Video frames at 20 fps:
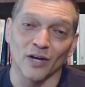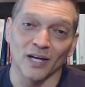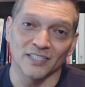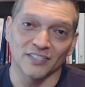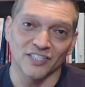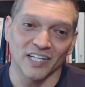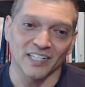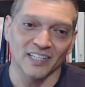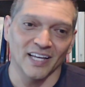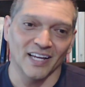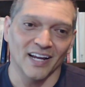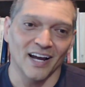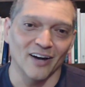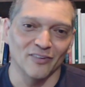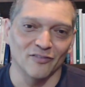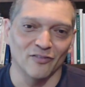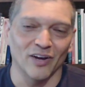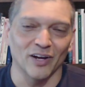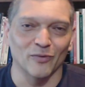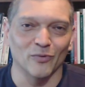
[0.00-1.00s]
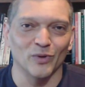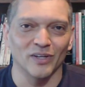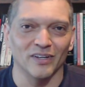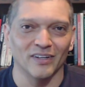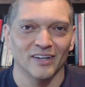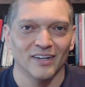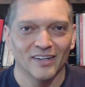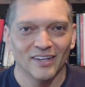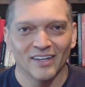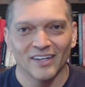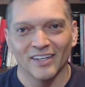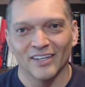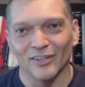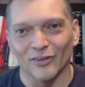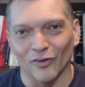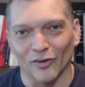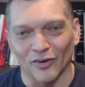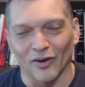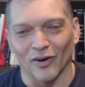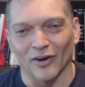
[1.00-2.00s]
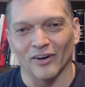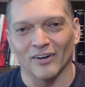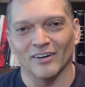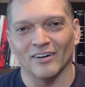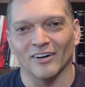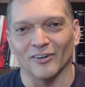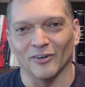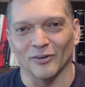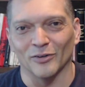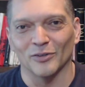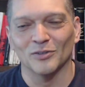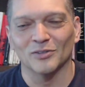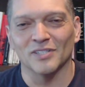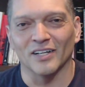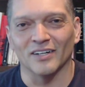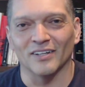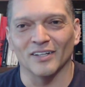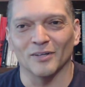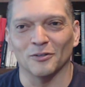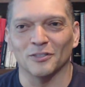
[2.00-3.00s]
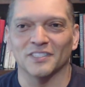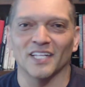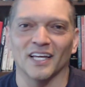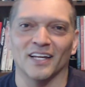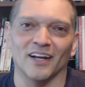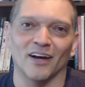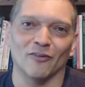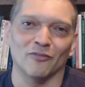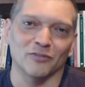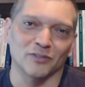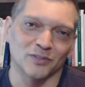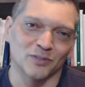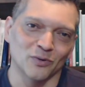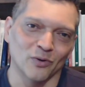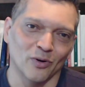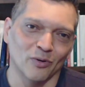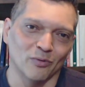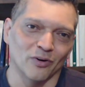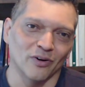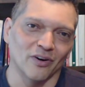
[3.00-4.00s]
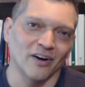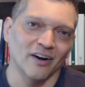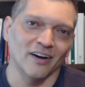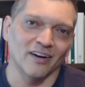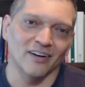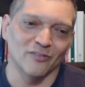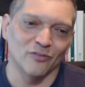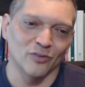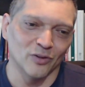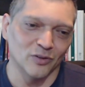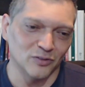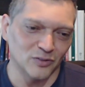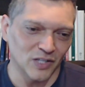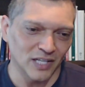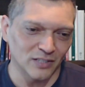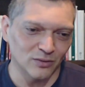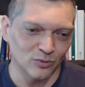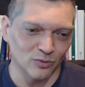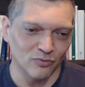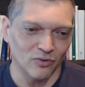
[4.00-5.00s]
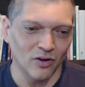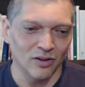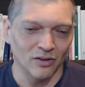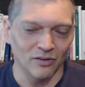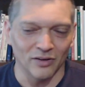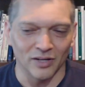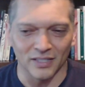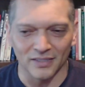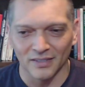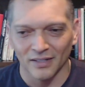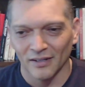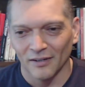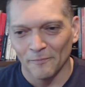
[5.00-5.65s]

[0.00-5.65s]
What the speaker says: check that out. In fact, we, on our newsletter that we send out for storyboard art, for those of you guys who follow us,